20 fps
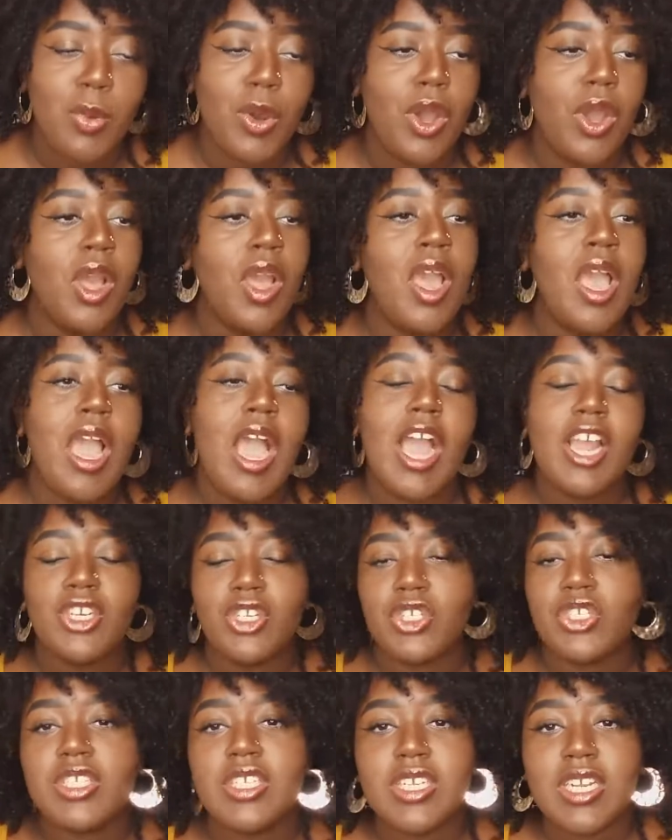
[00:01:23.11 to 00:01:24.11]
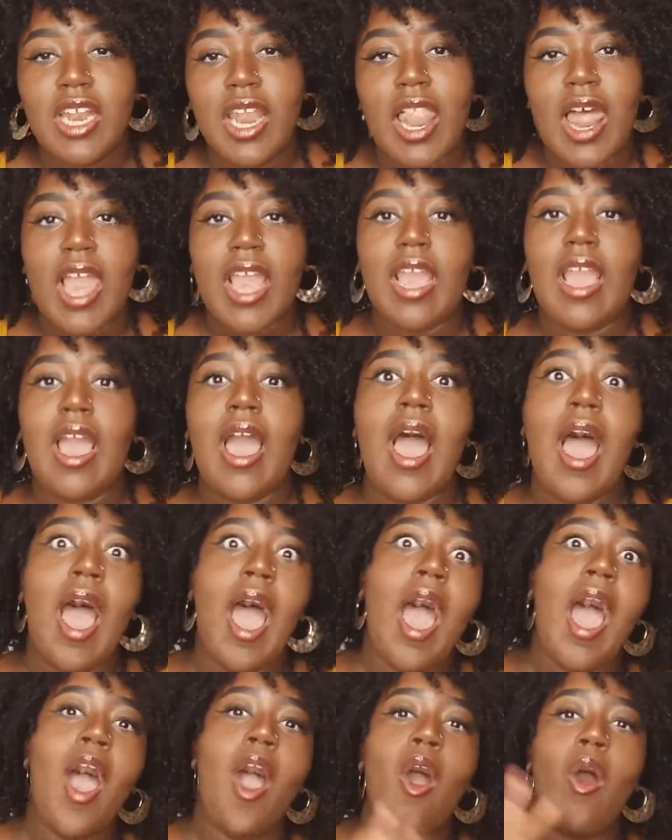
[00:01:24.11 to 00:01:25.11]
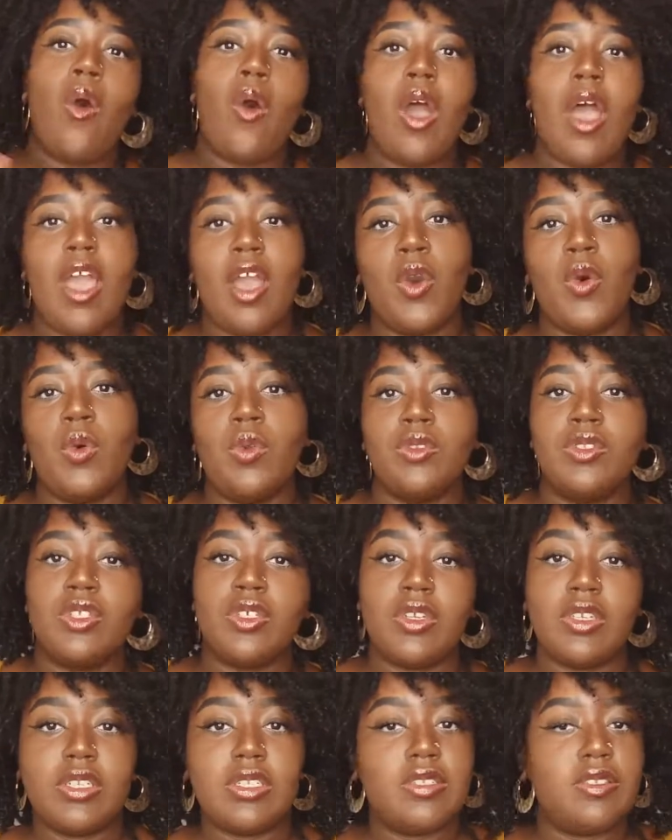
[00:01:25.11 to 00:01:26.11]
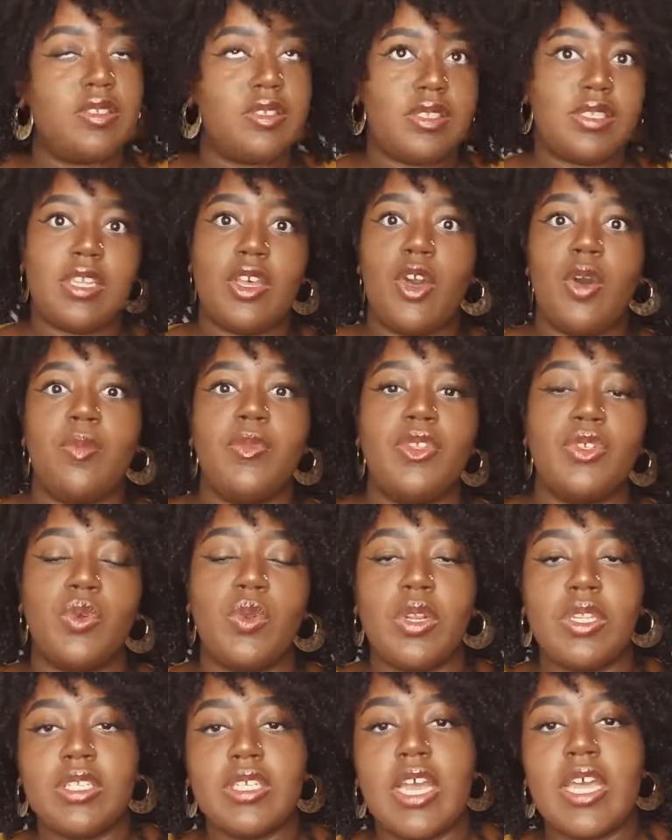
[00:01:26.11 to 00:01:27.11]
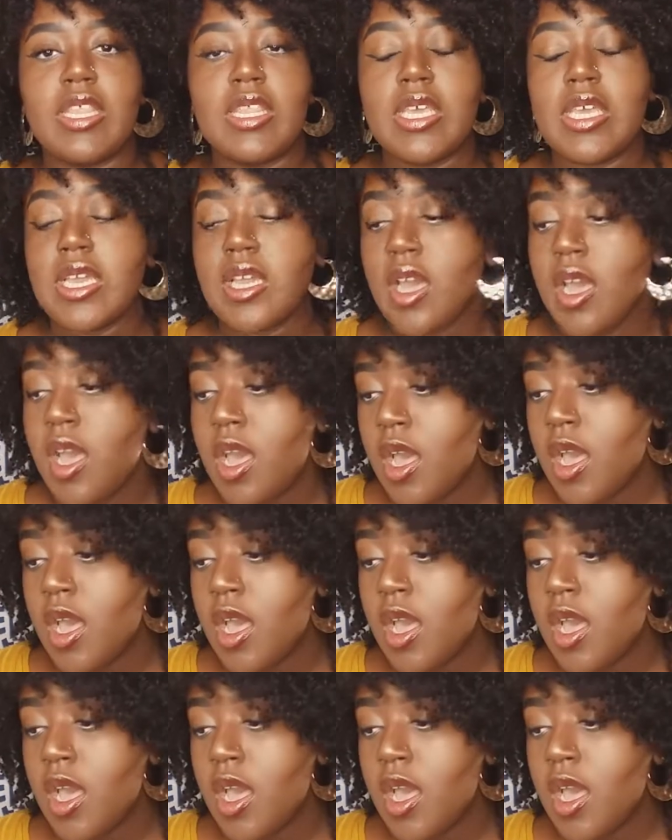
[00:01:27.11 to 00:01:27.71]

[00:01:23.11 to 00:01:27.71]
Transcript: but I just didn't like how I hoped to set up this whole entire thing.